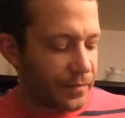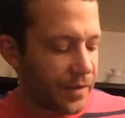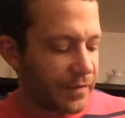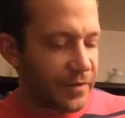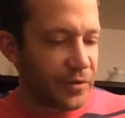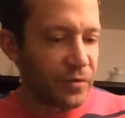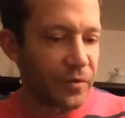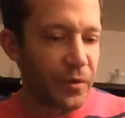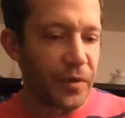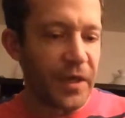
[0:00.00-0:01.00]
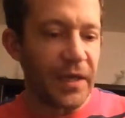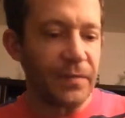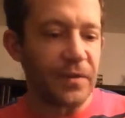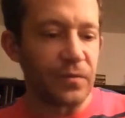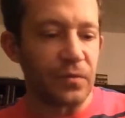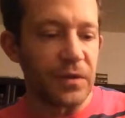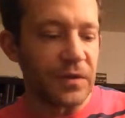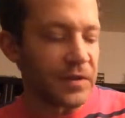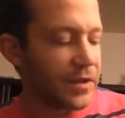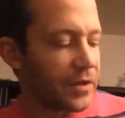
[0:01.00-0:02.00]
individual note names,
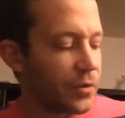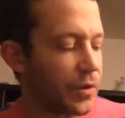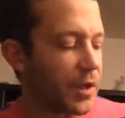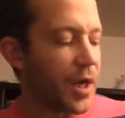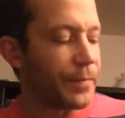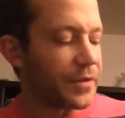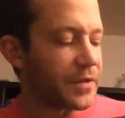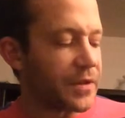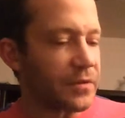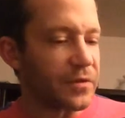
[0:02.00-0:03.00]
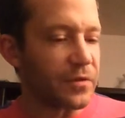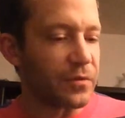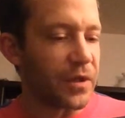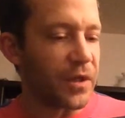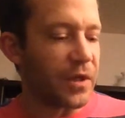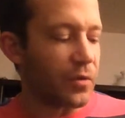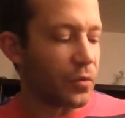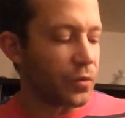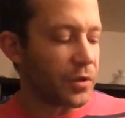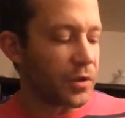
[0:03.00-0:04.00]
instead of going up a single string,
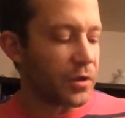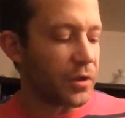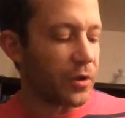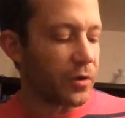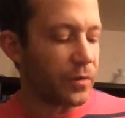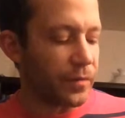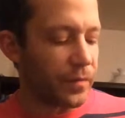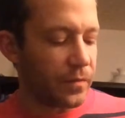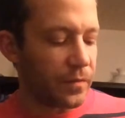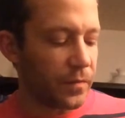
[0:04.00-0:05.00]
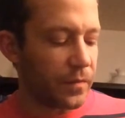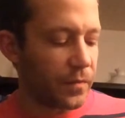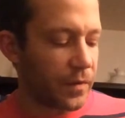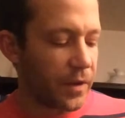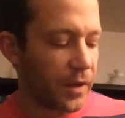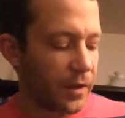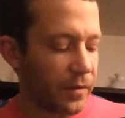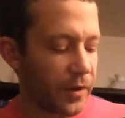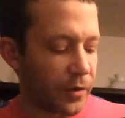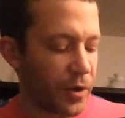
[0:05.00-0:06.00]
we're going to go
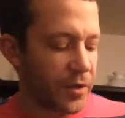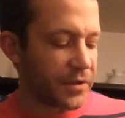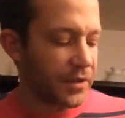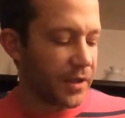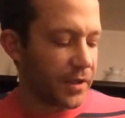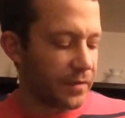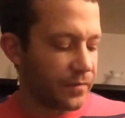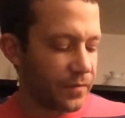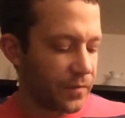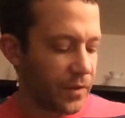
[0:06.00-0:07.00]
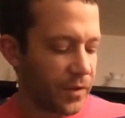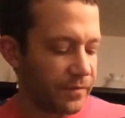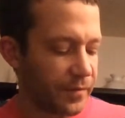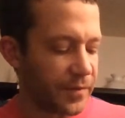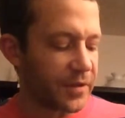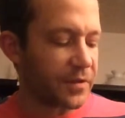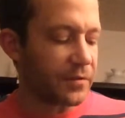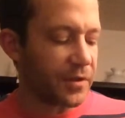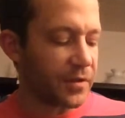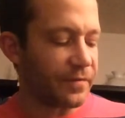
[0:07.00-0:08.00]
across the neck from the 6th
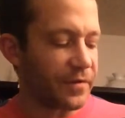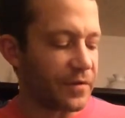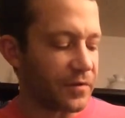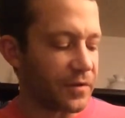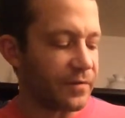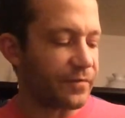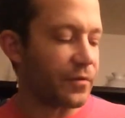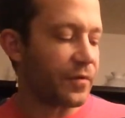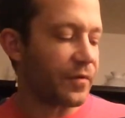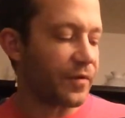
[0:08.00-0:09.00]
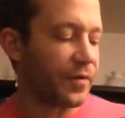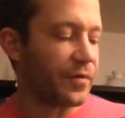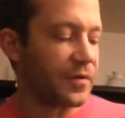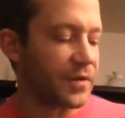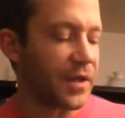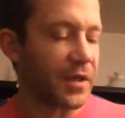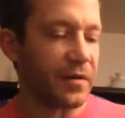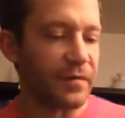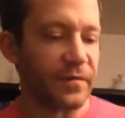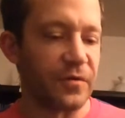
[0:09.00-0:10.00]
string to the 5th string to the 4th, 3rd,
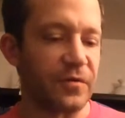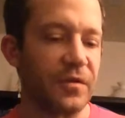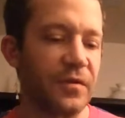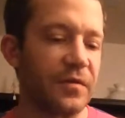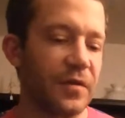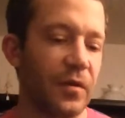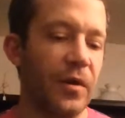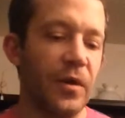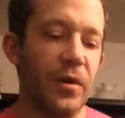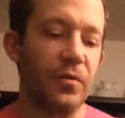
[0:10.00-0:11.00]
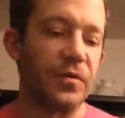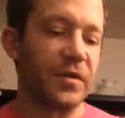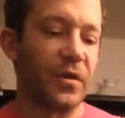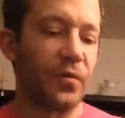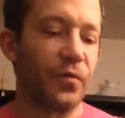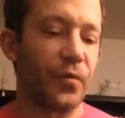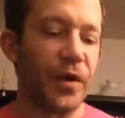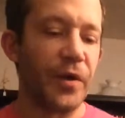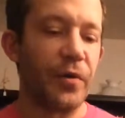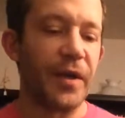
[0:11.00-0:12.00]
2nd, 1st string. So we'll start with
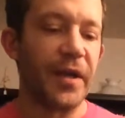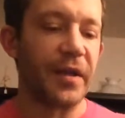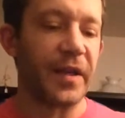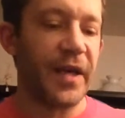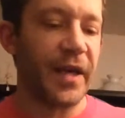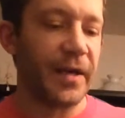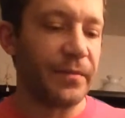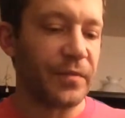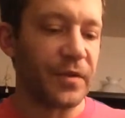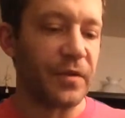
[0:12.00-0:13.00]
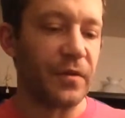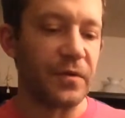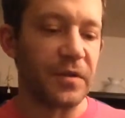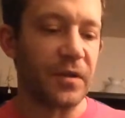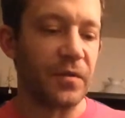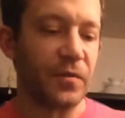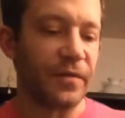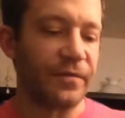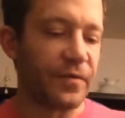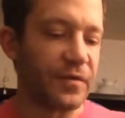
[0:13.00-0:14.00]
one note at a time. So starting with
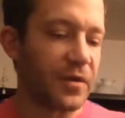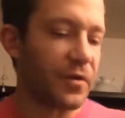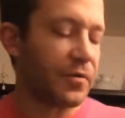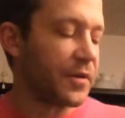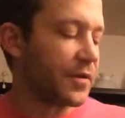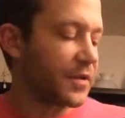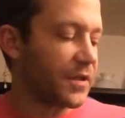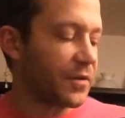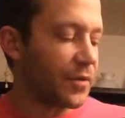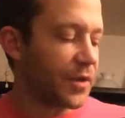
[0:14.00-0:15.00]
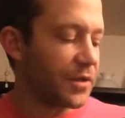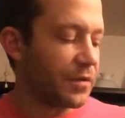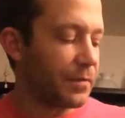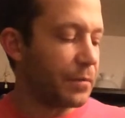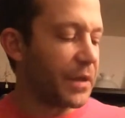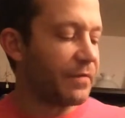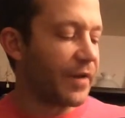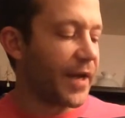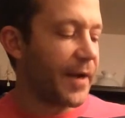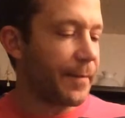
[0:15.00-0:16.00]
the first tone in the sequence, B
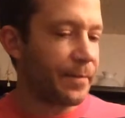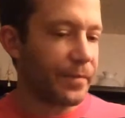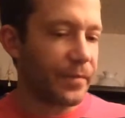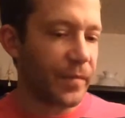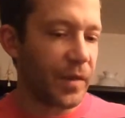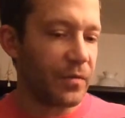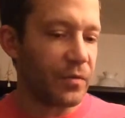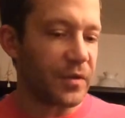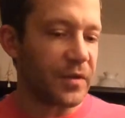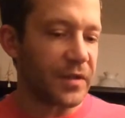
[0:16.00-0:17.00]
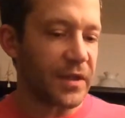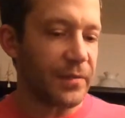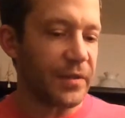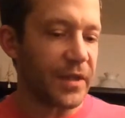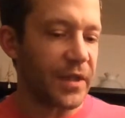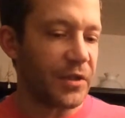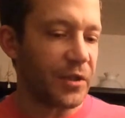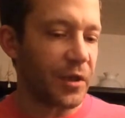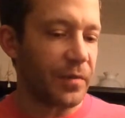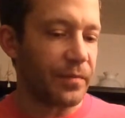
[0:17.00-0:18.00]
flat, which is the same as A
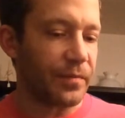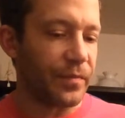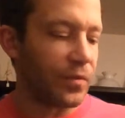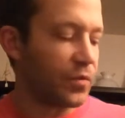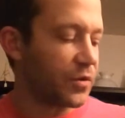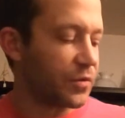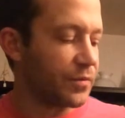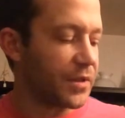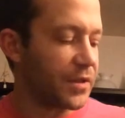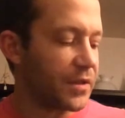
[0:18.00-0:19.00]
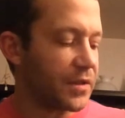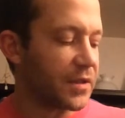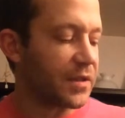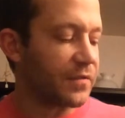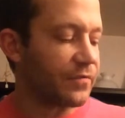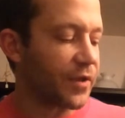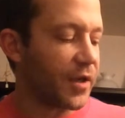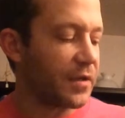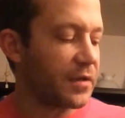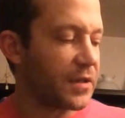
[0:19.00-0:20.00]
sharp, which would be 6th
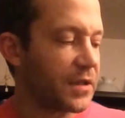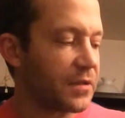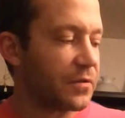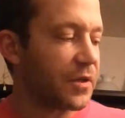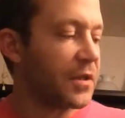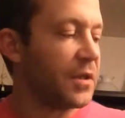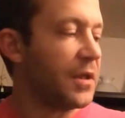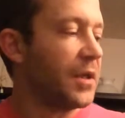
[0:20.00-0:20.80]
fret, 6th string.